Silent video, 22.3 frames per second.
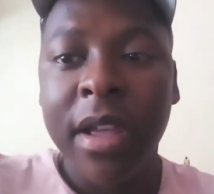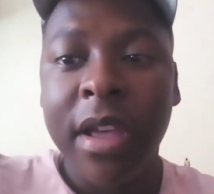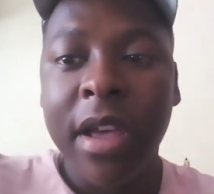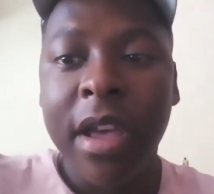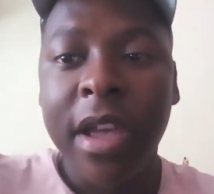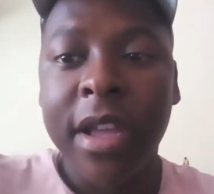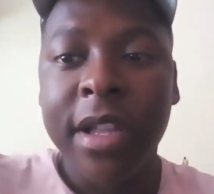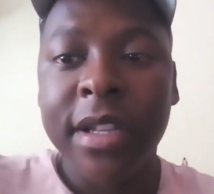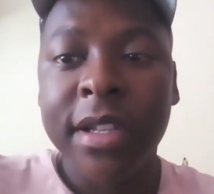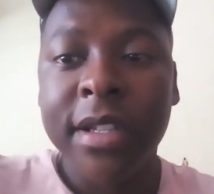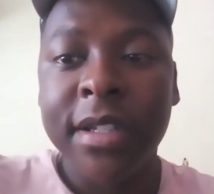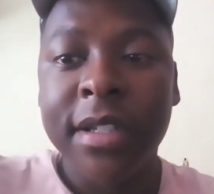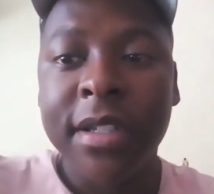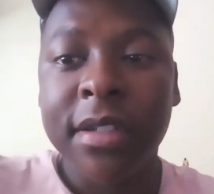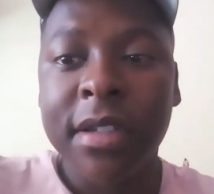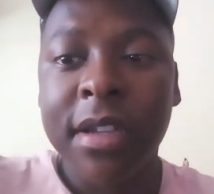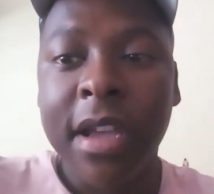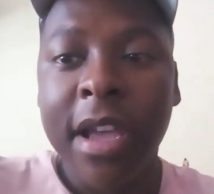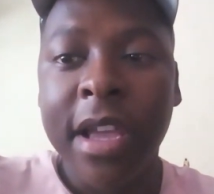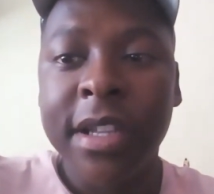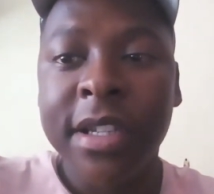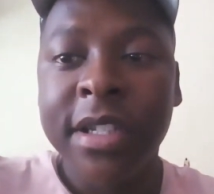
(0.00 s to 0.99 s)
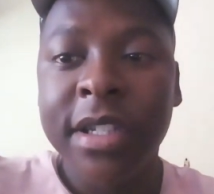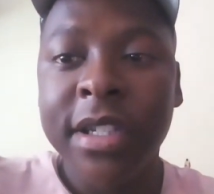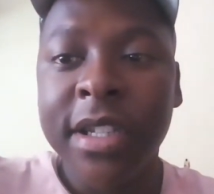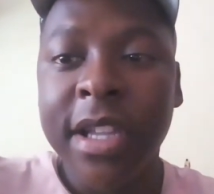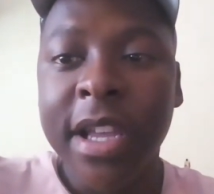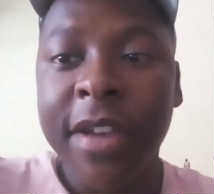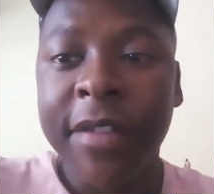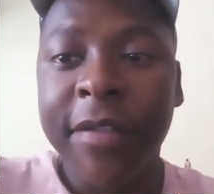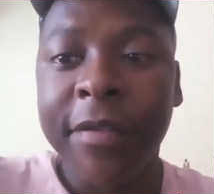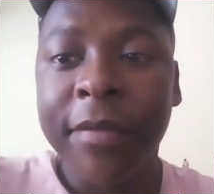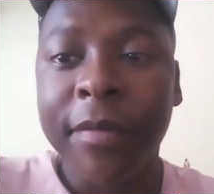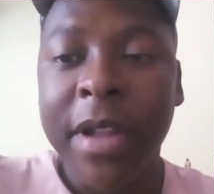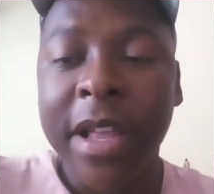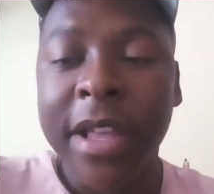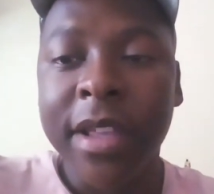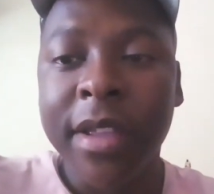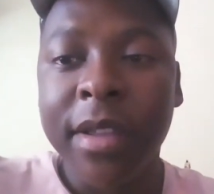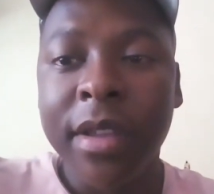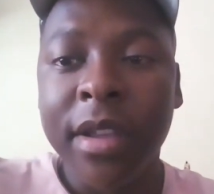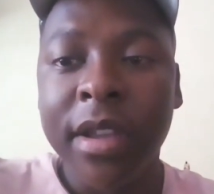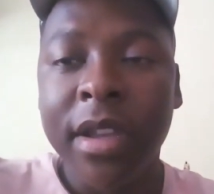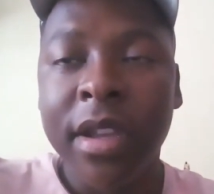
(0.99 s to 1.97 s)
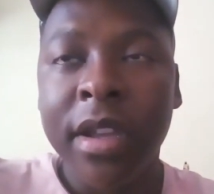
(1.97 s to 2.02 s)
and I didn't have
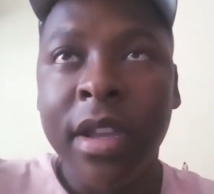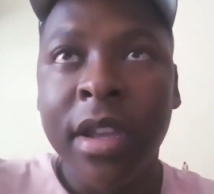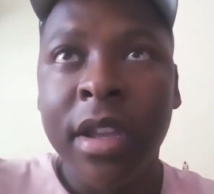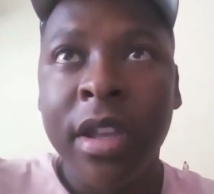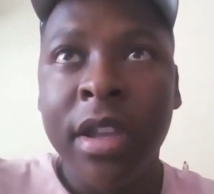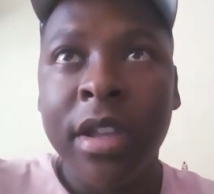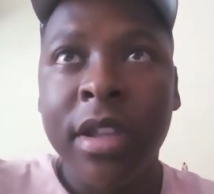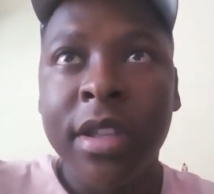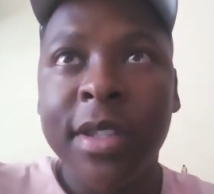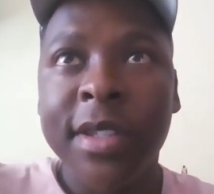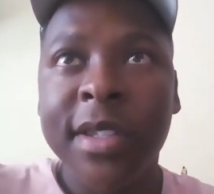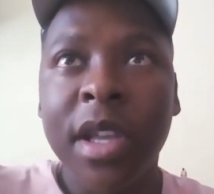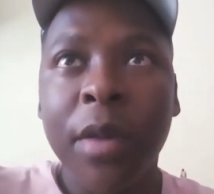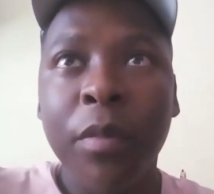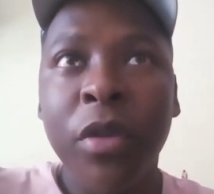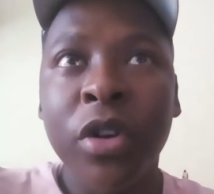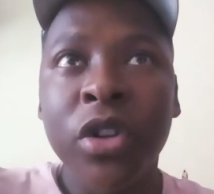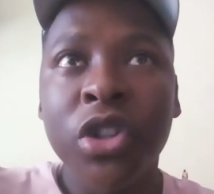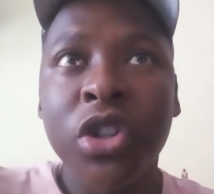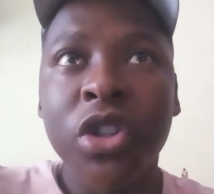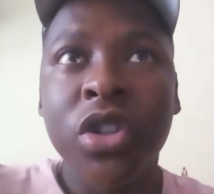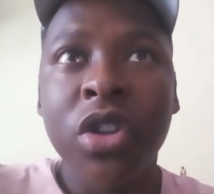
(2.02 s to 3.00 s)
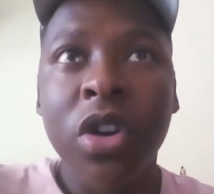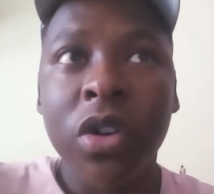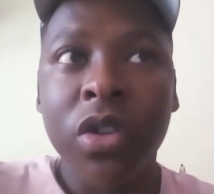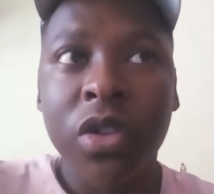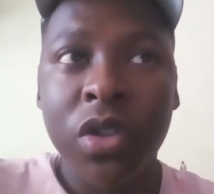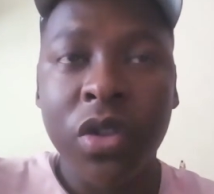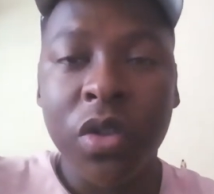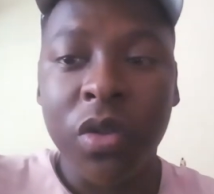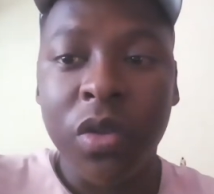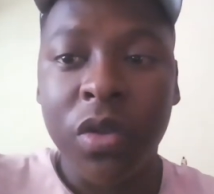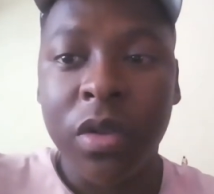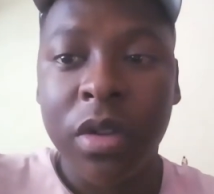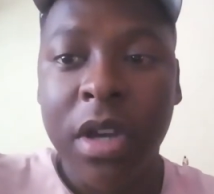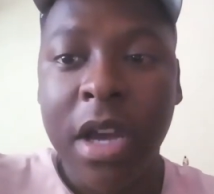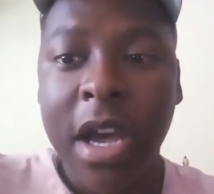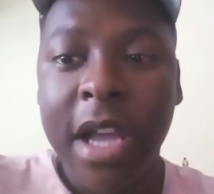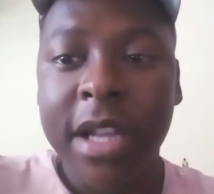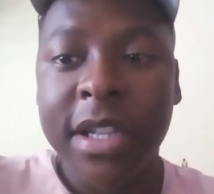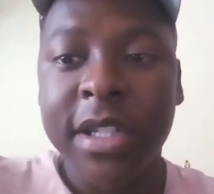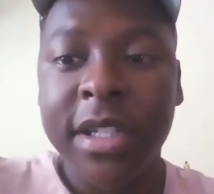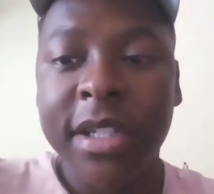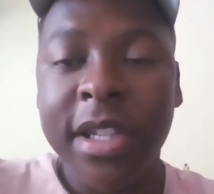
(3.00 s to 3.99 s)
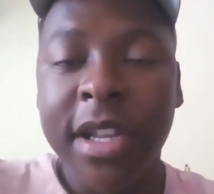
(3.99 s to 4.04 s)
like someone to talk to. I
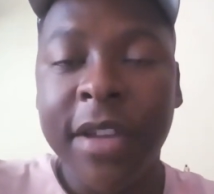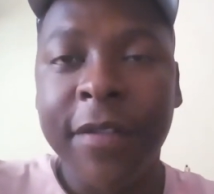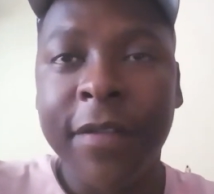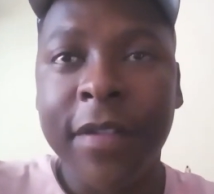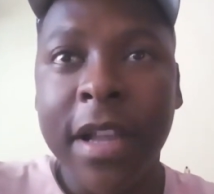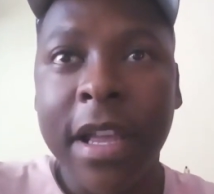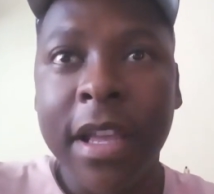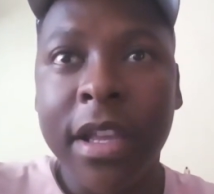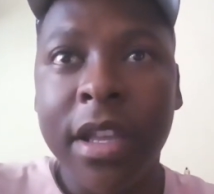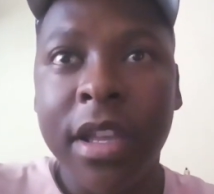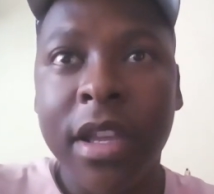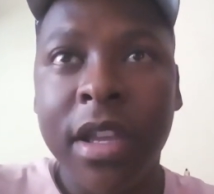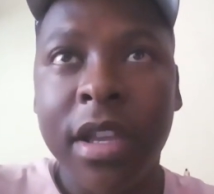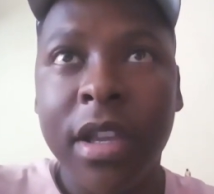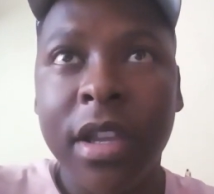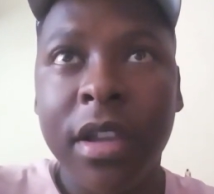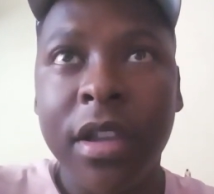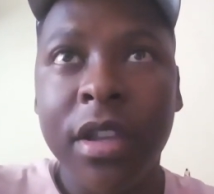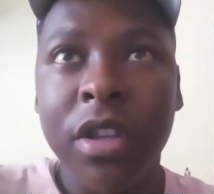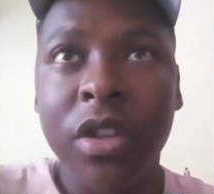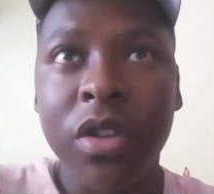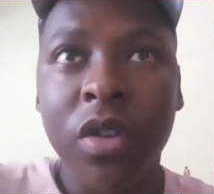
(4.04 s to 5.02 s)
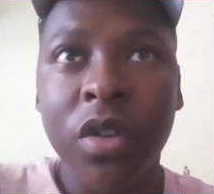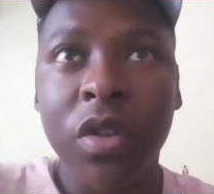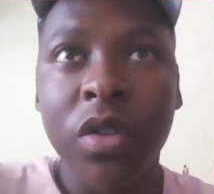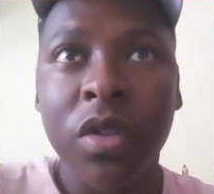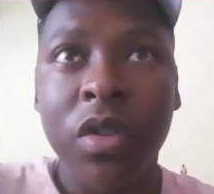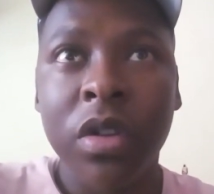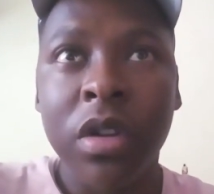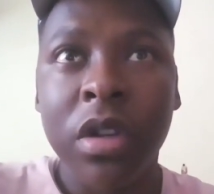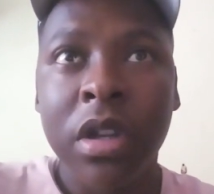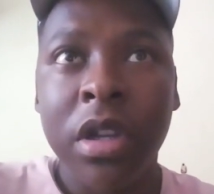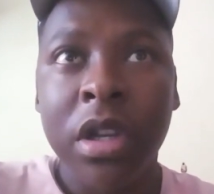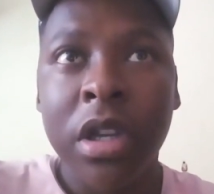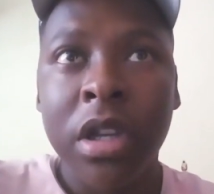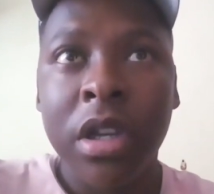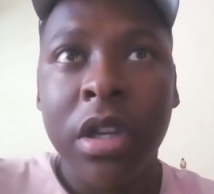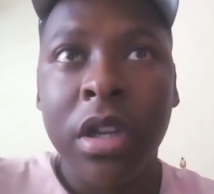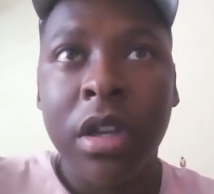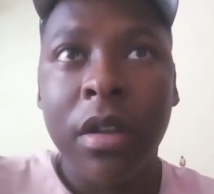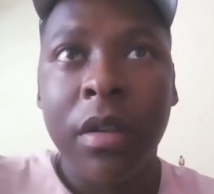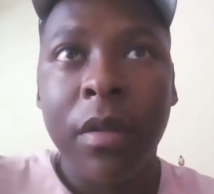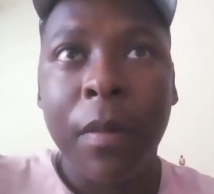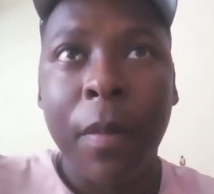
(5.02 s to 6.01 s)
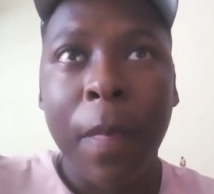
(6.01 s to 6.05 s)
didn't have like, you know,
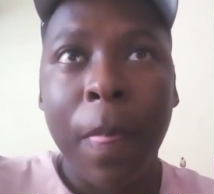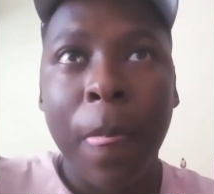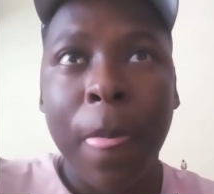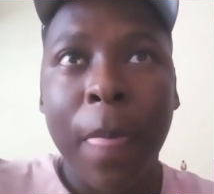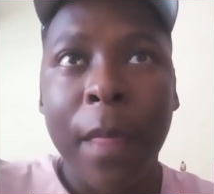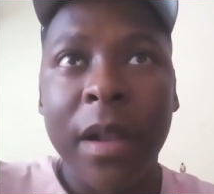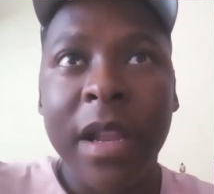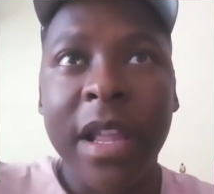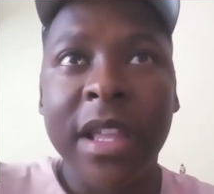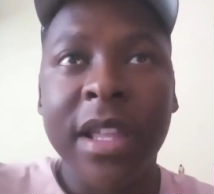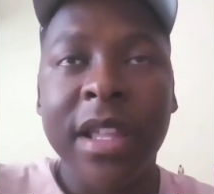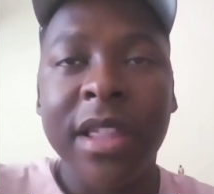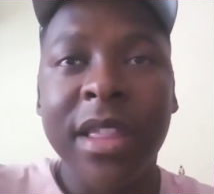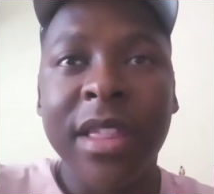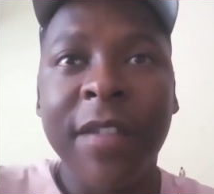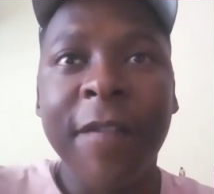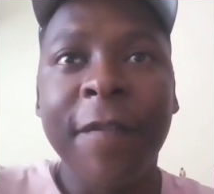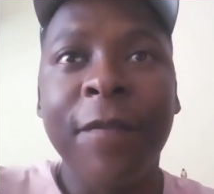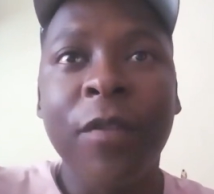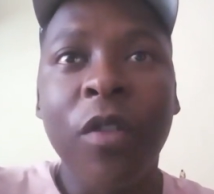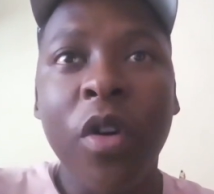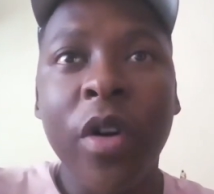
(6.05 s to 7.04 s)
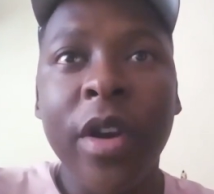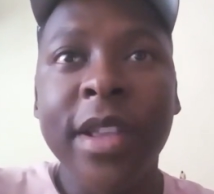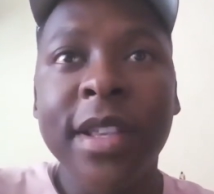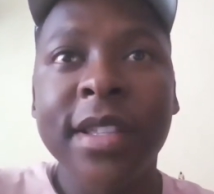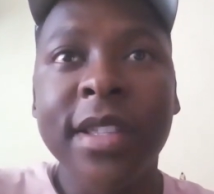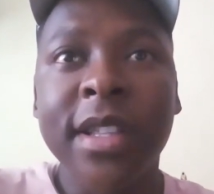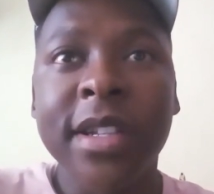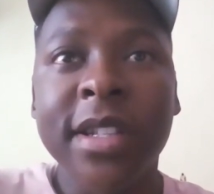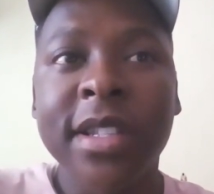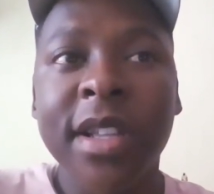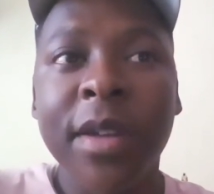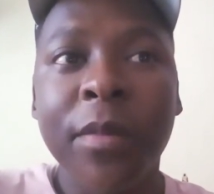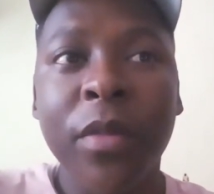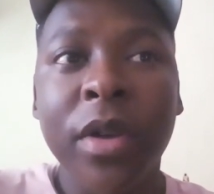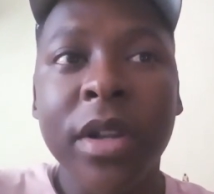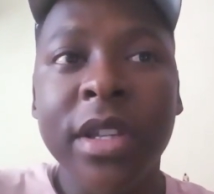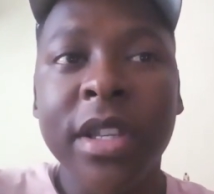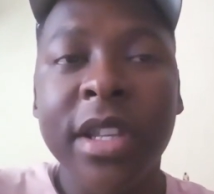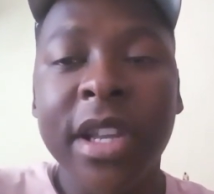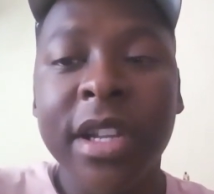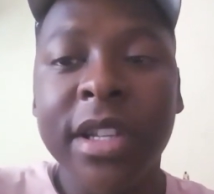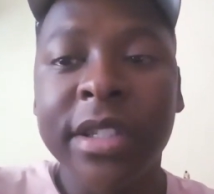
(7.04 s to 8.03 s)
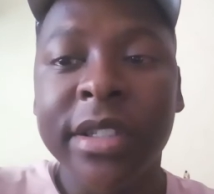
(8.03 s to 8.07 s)
like the voice that
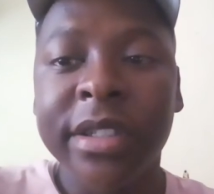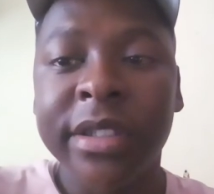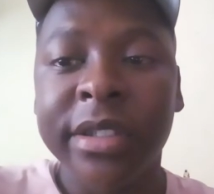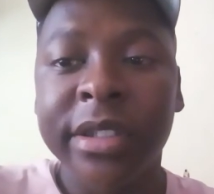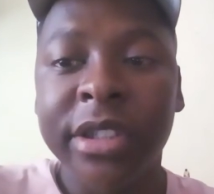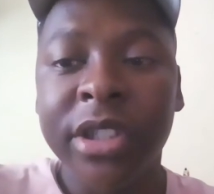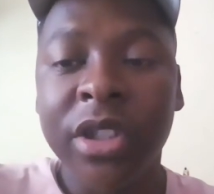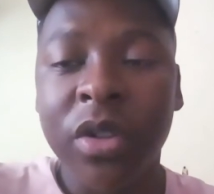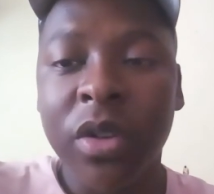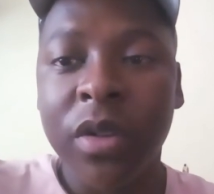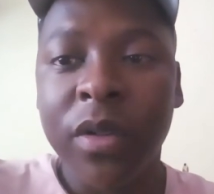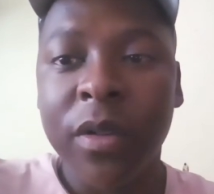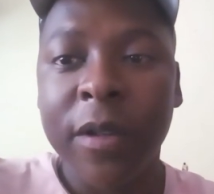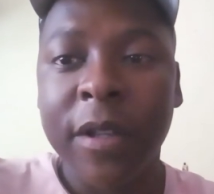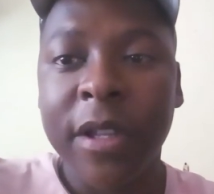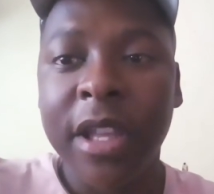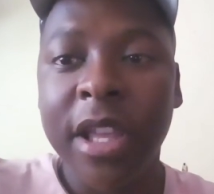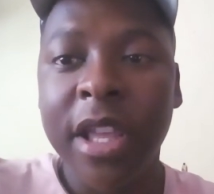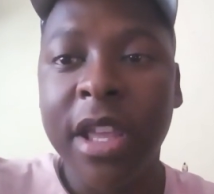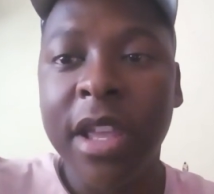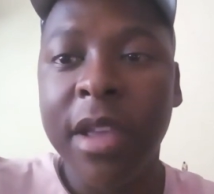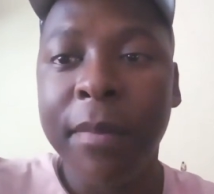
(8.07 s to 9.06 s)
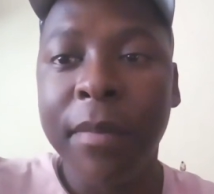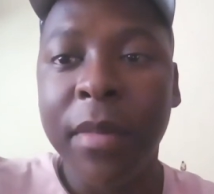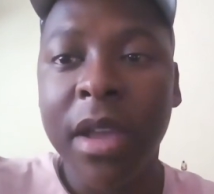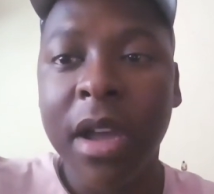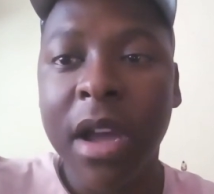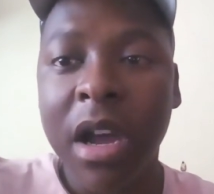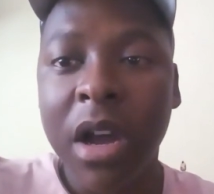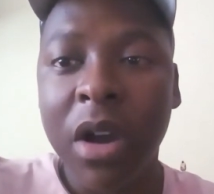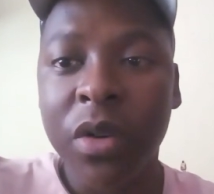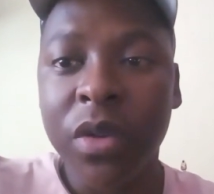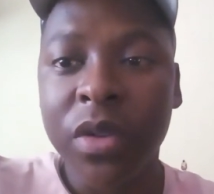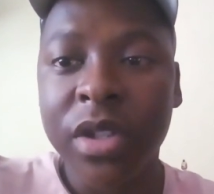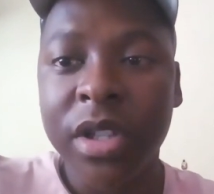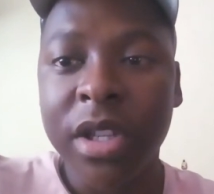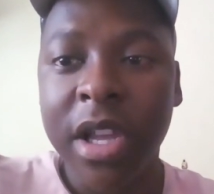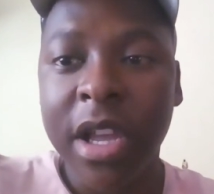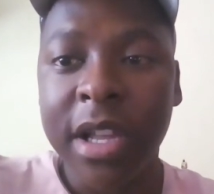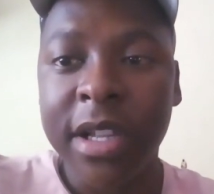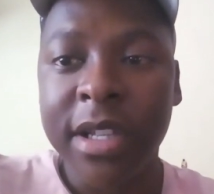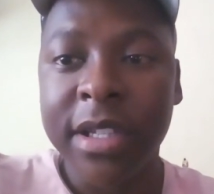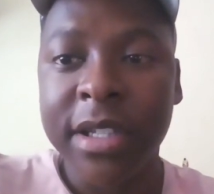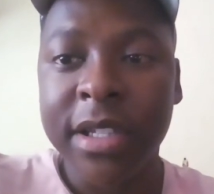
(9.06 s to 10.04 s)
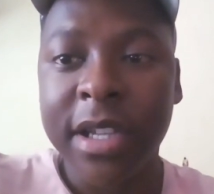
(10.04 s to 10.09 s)
someone can, hear me out,
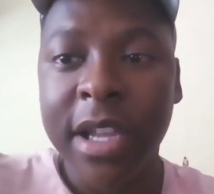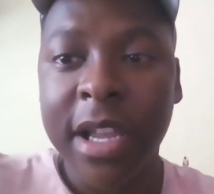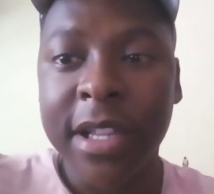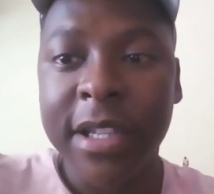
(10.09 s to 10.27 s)
and